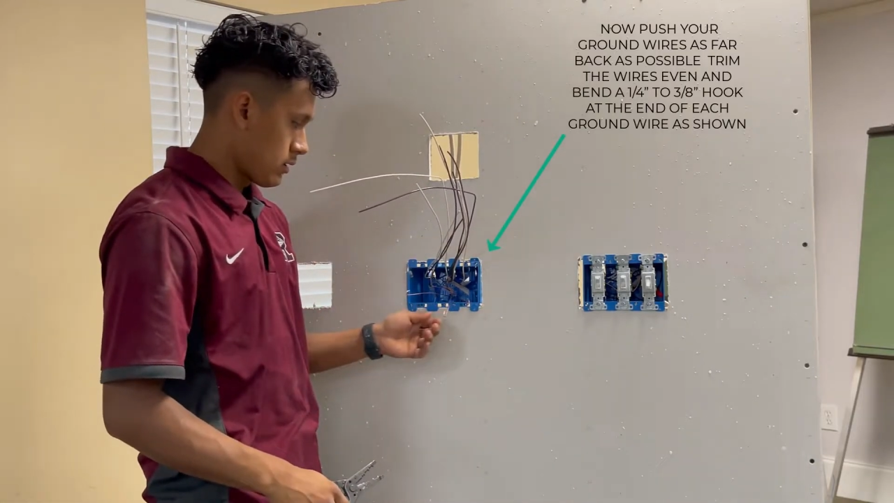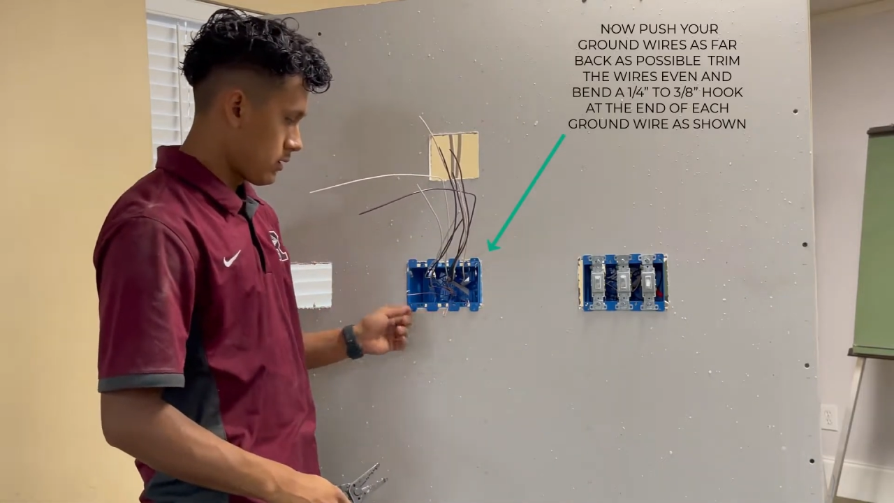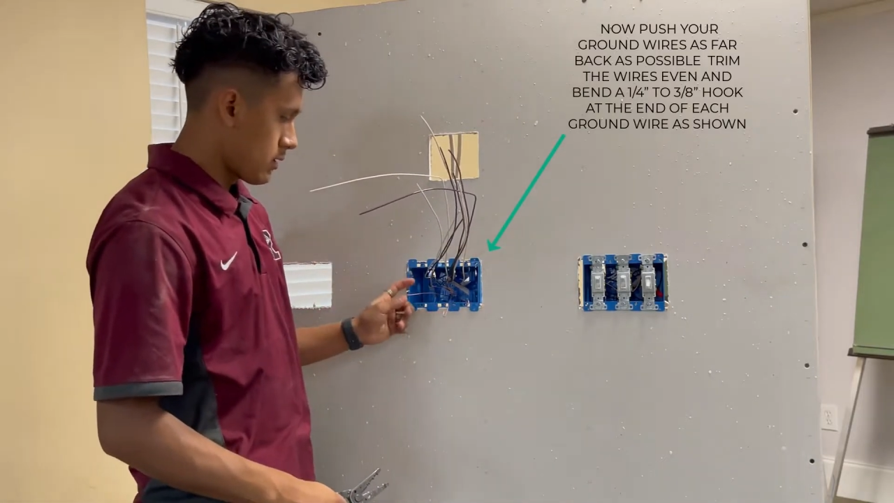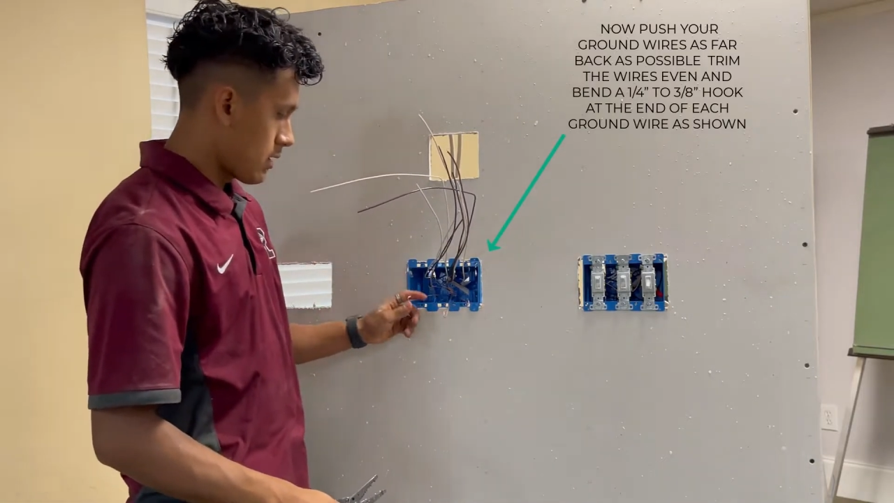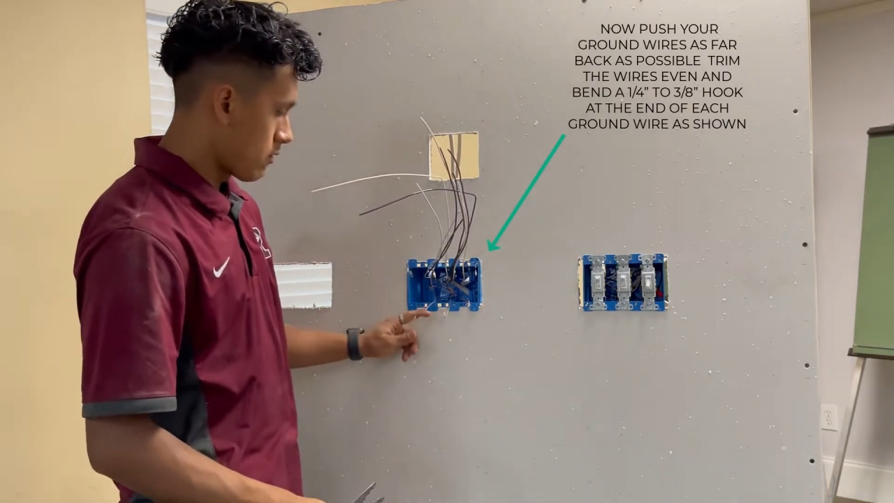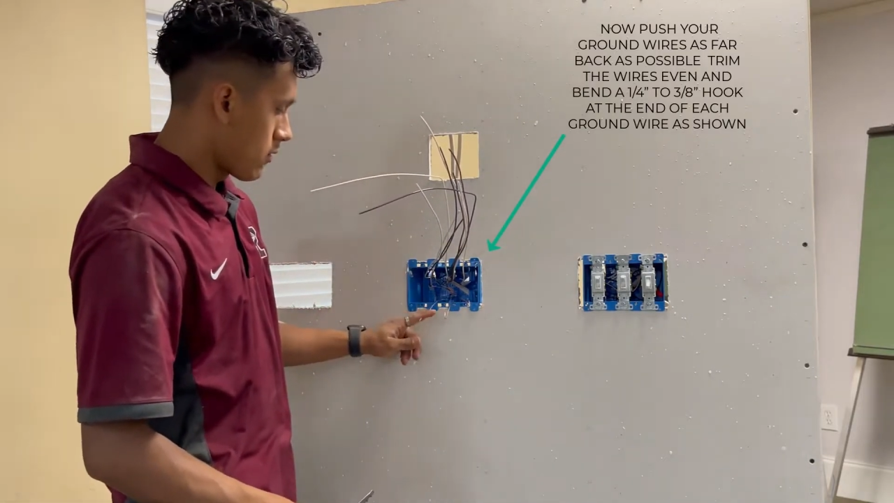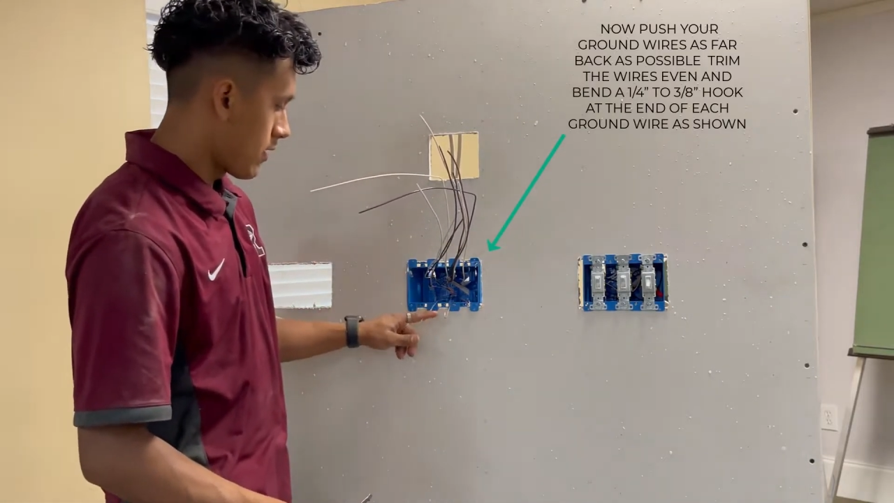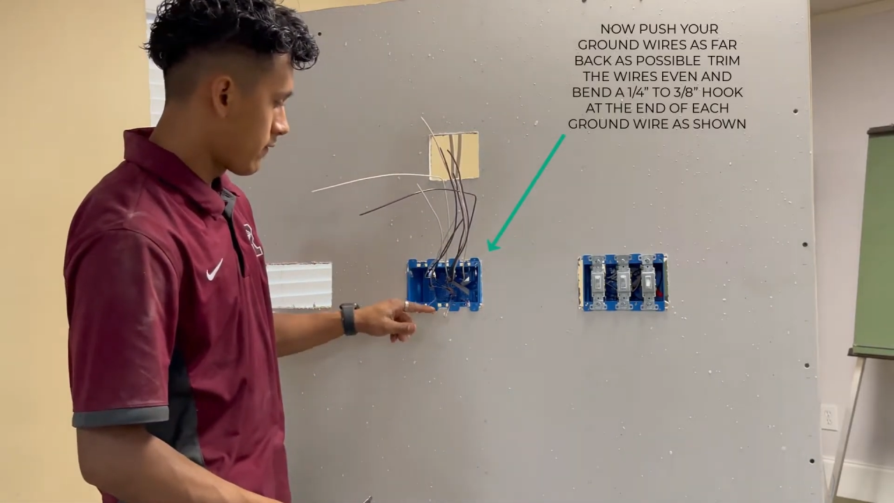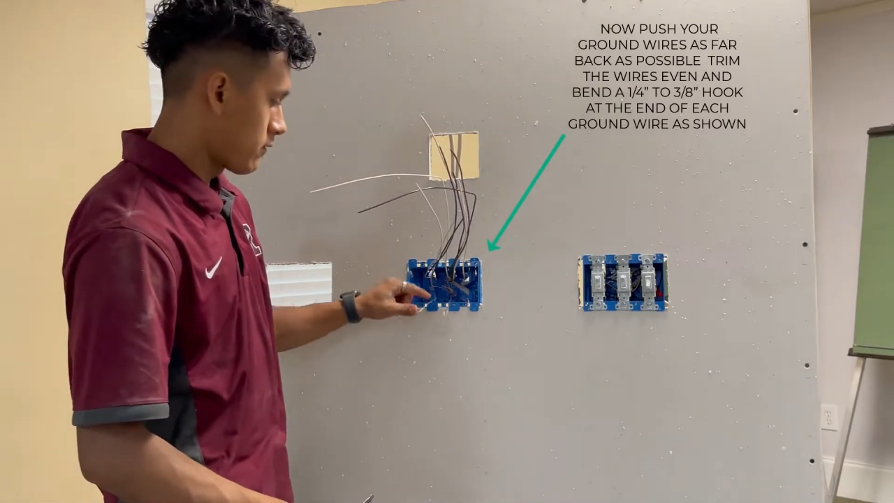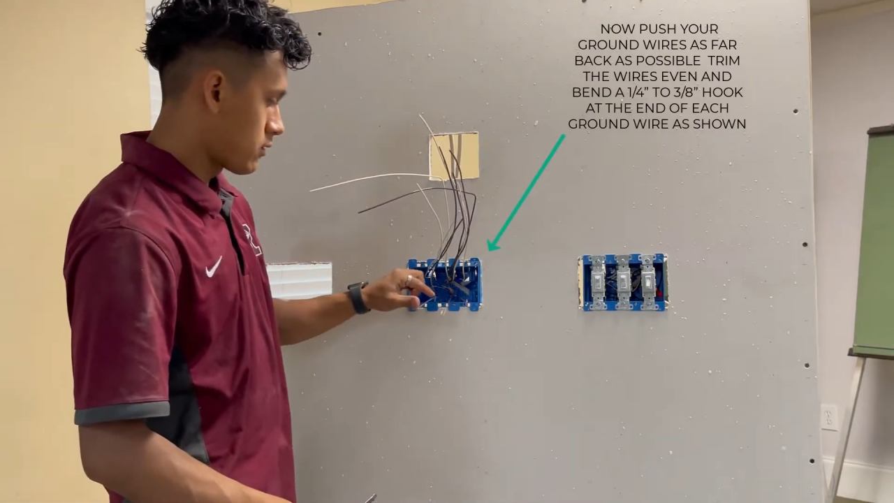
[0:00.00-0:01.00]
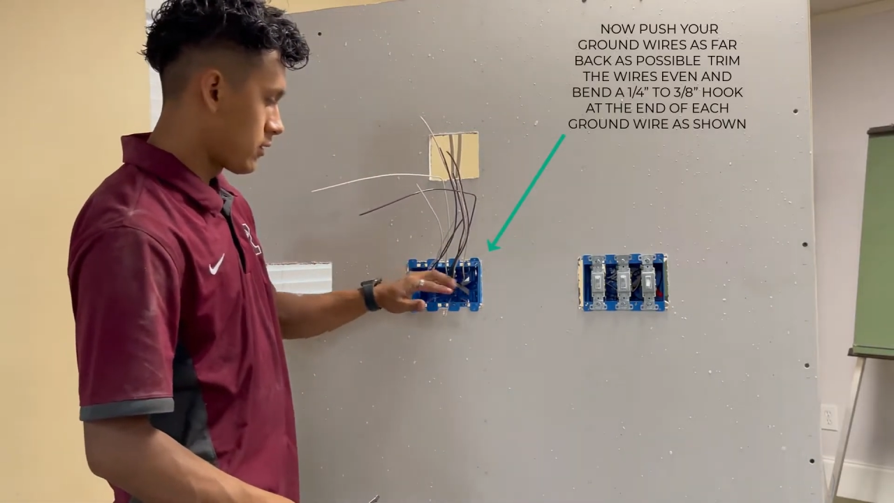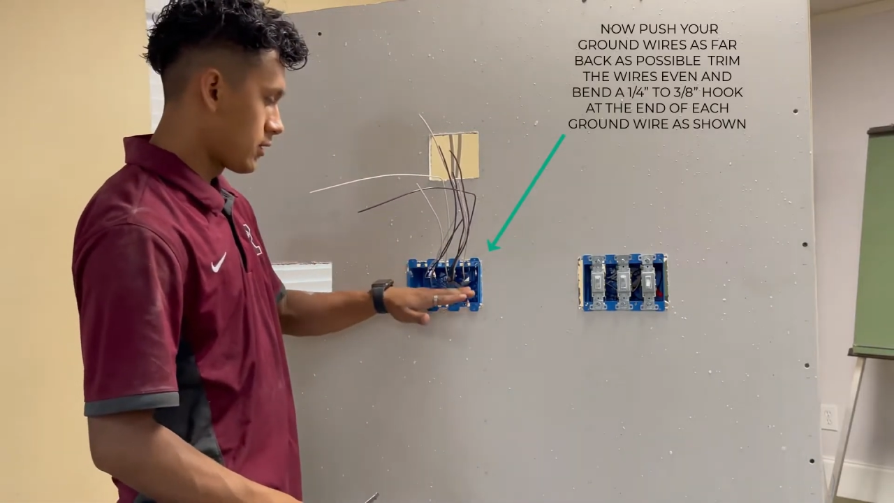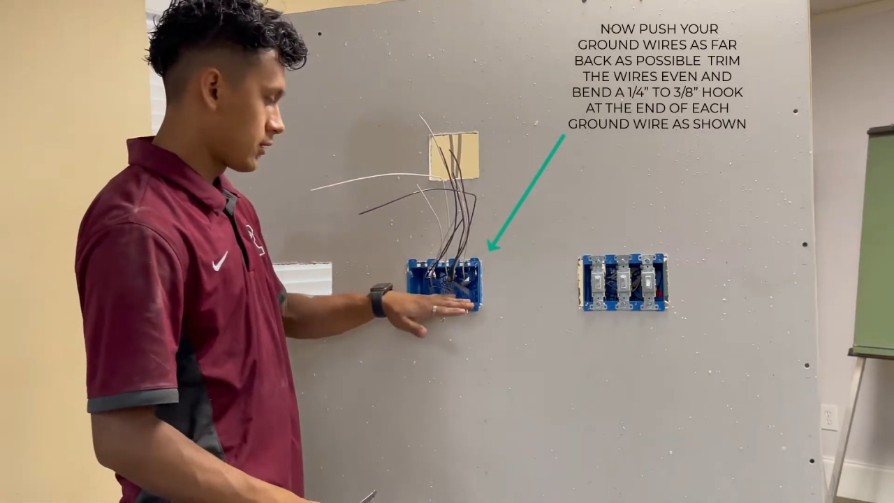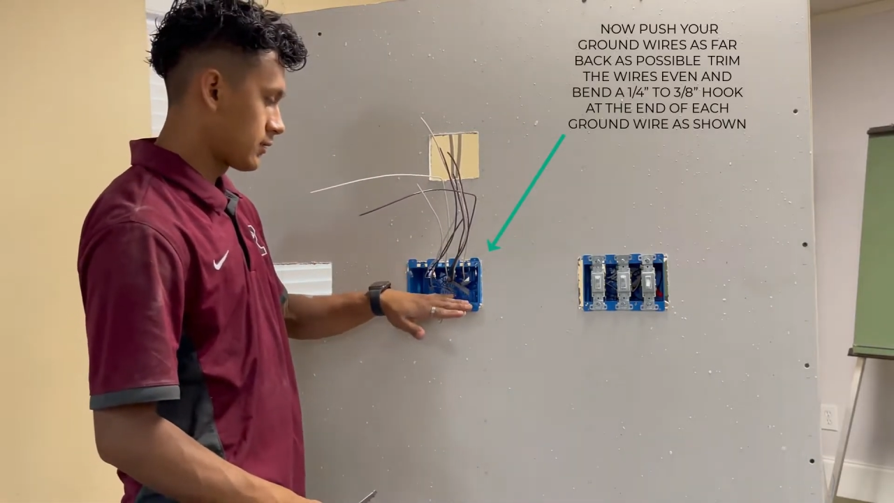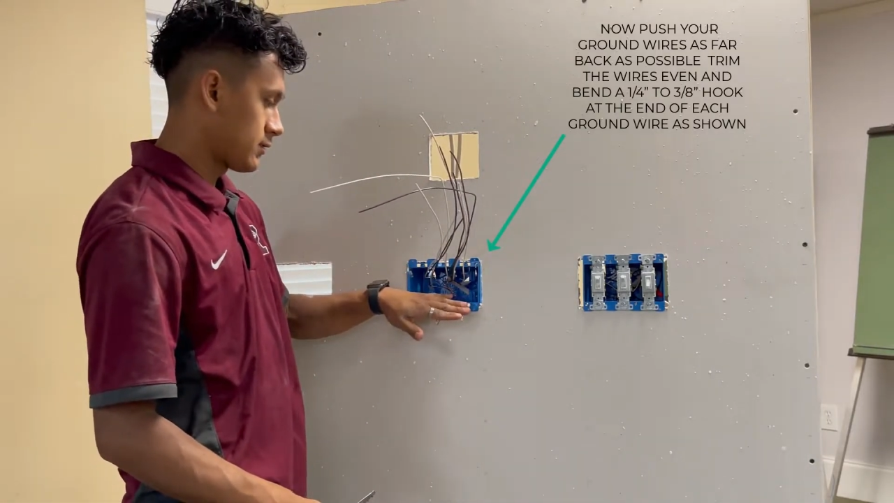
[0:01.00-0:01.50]
Now you have the 3
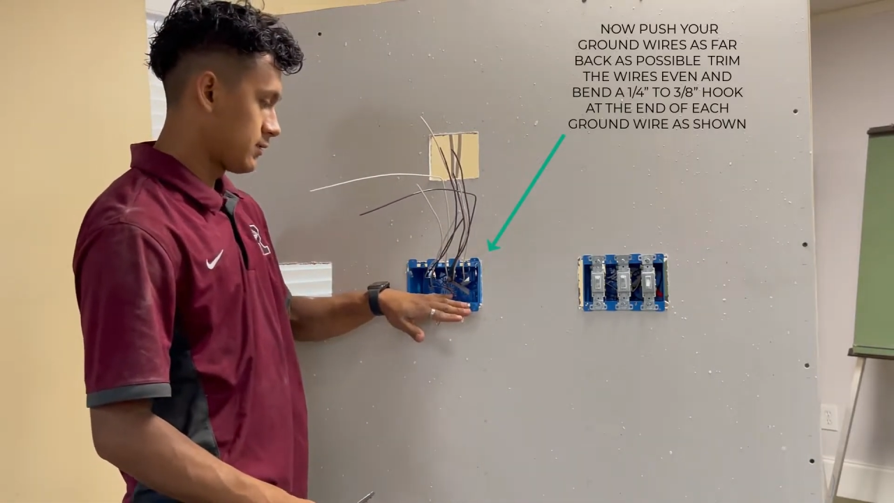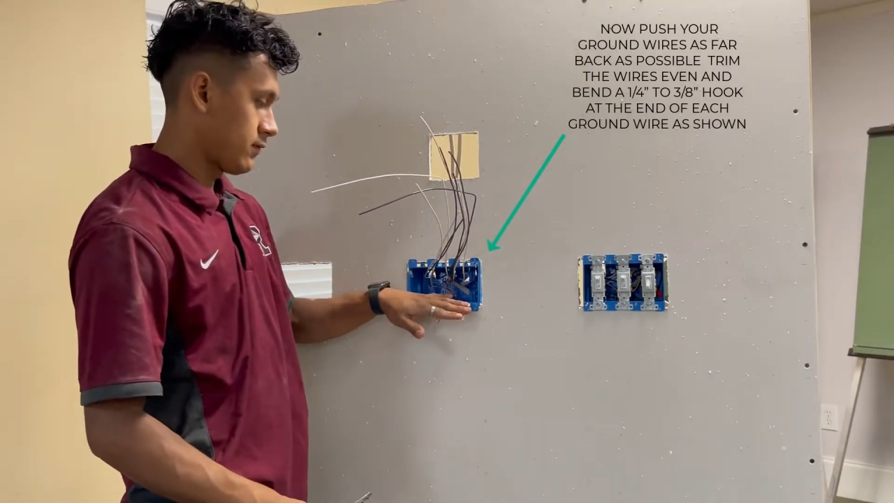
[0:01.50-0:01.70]
hooks